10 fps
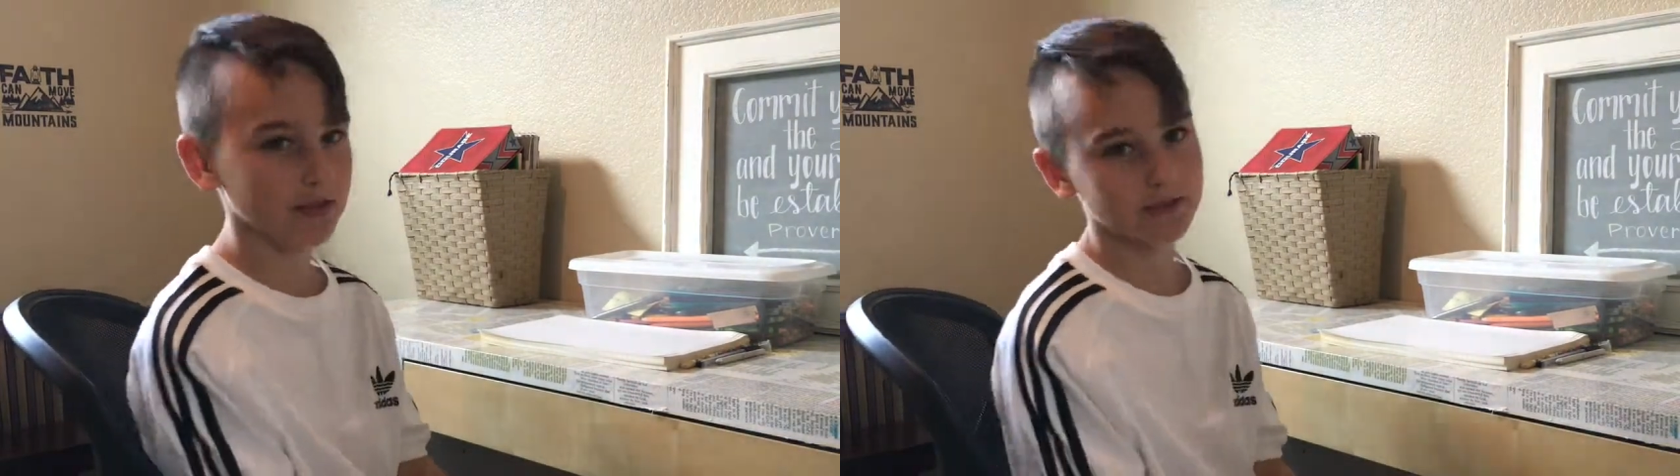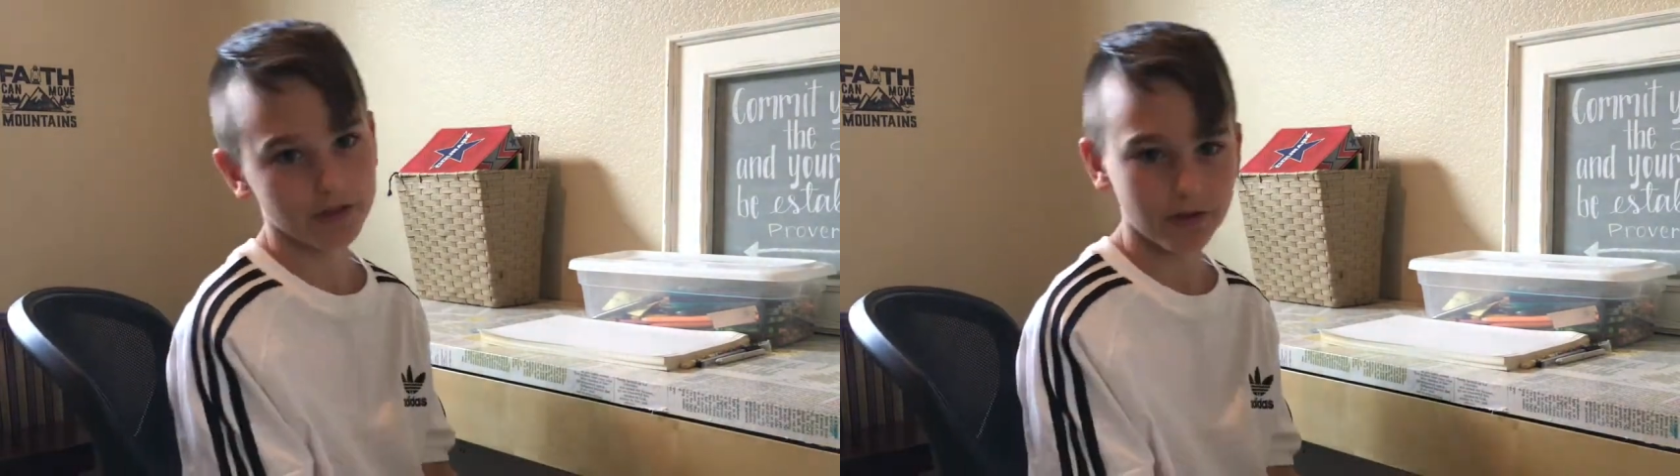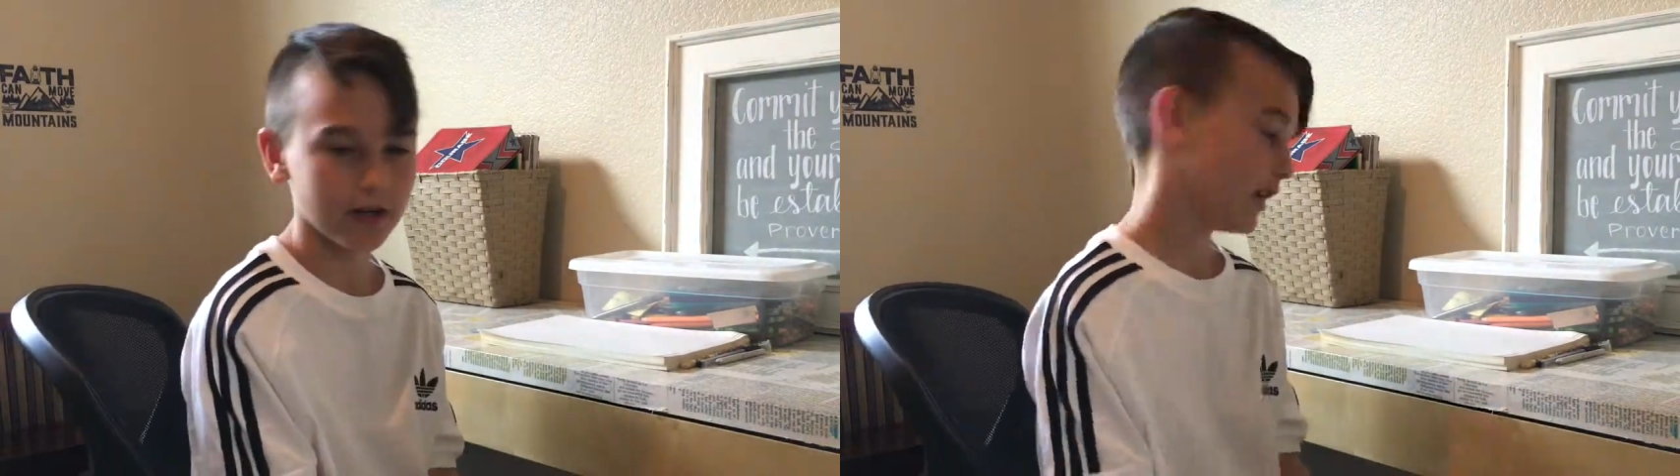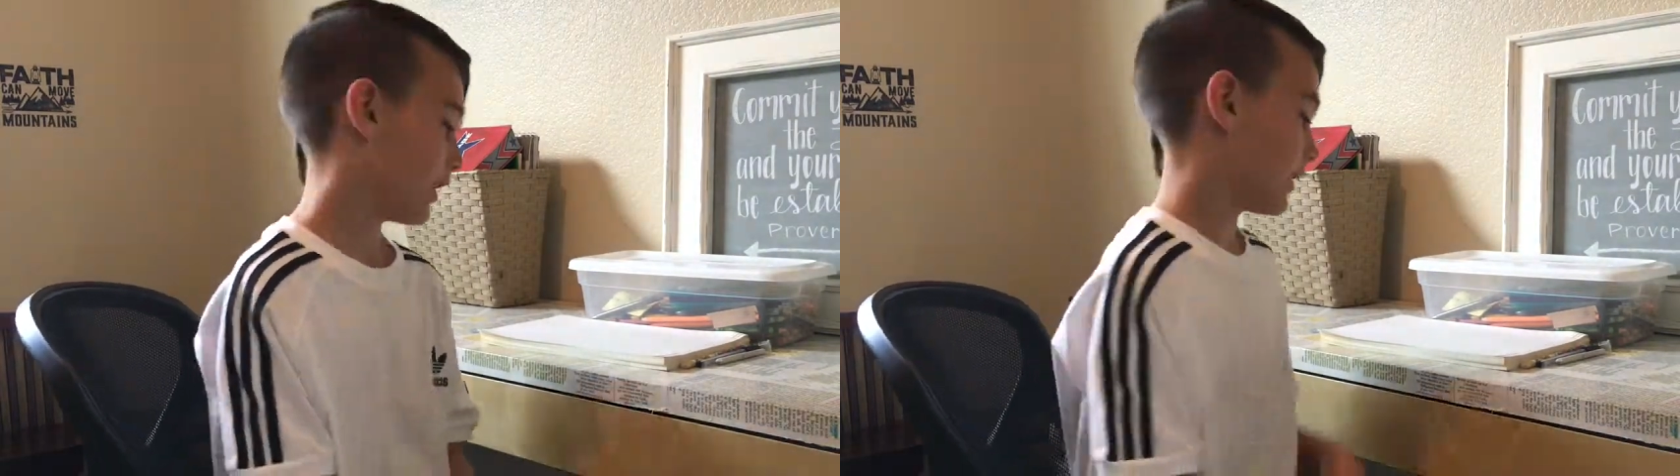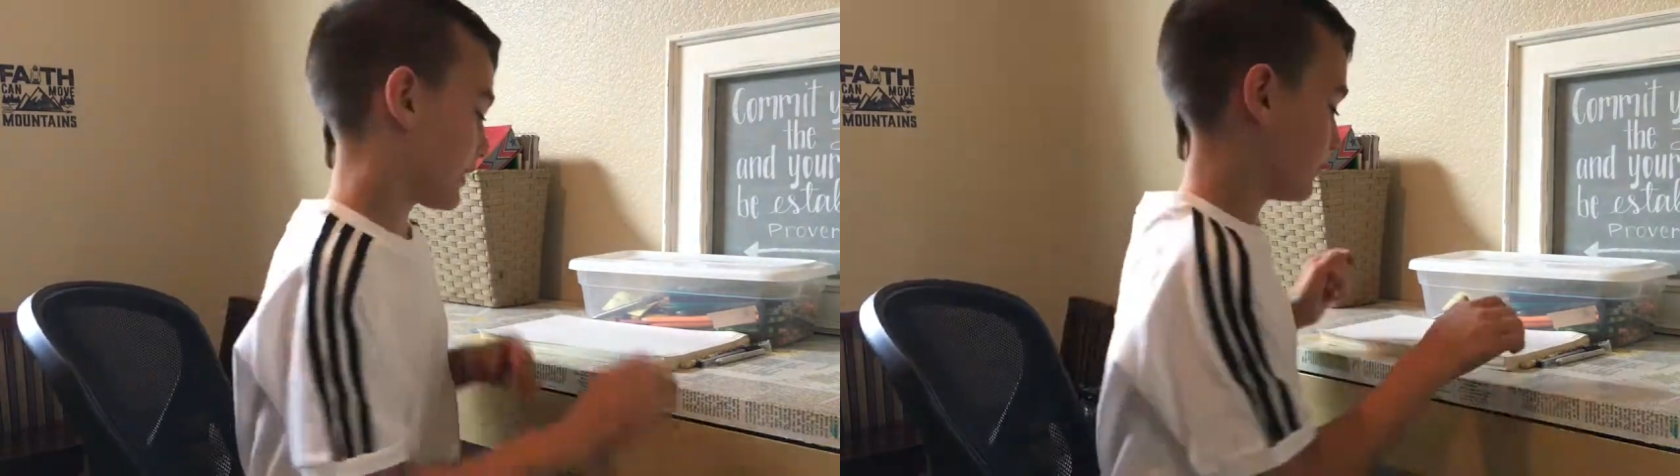so
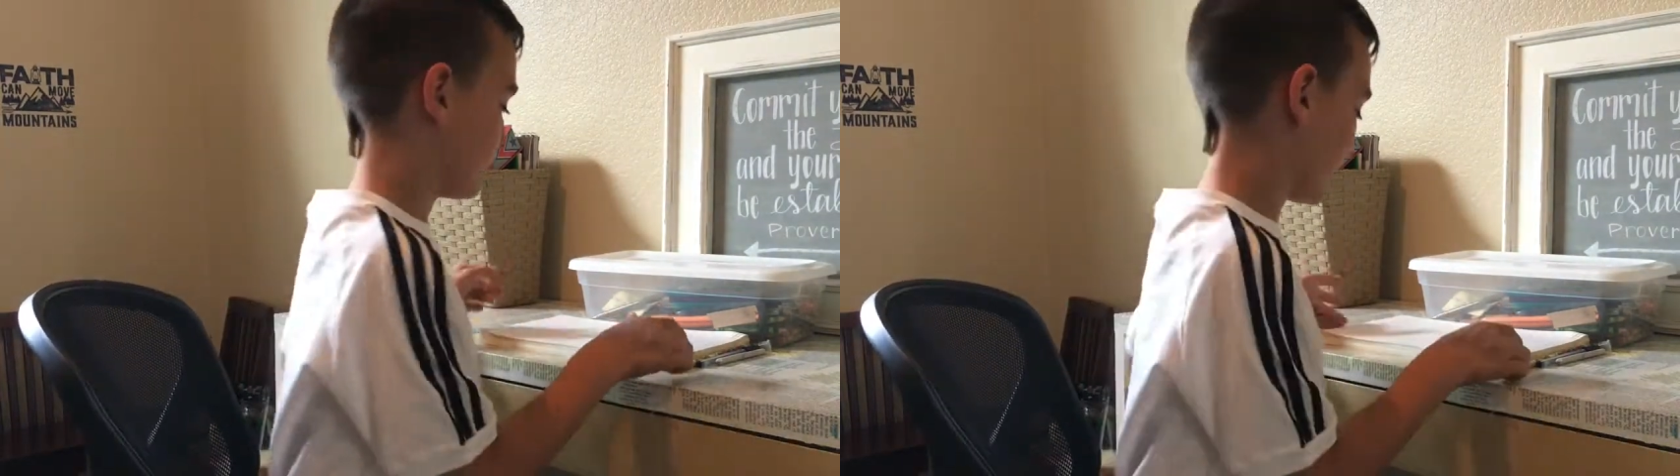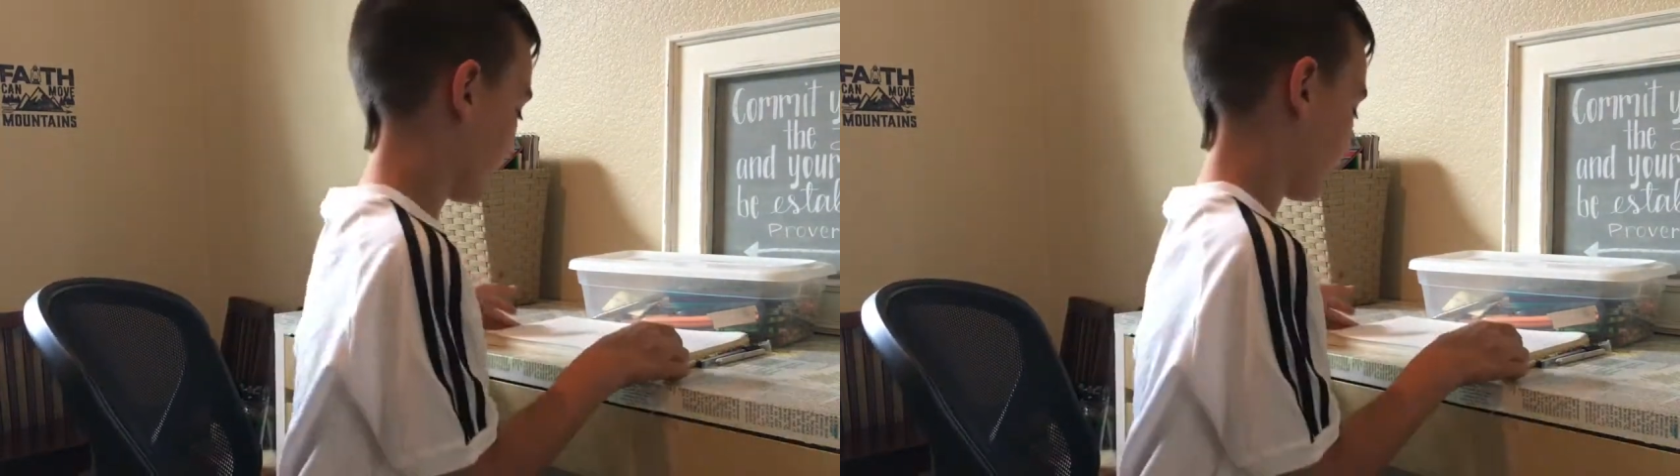I like using line